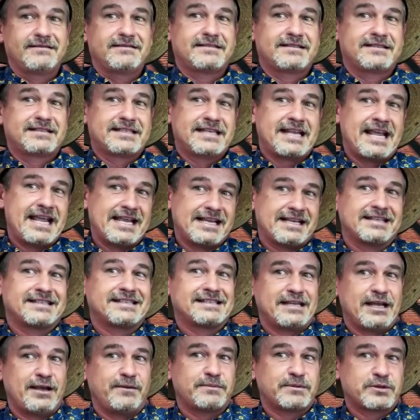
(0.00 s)
take a
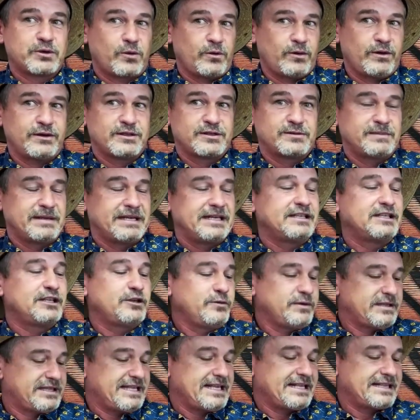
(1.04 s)
step towards me, you
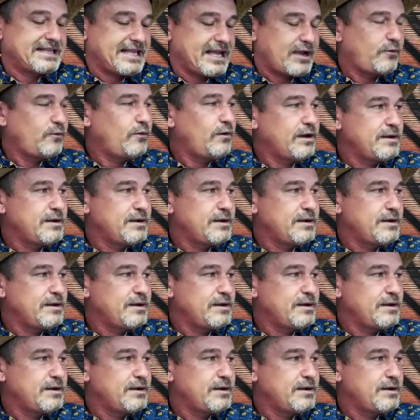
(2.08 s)
would think that 1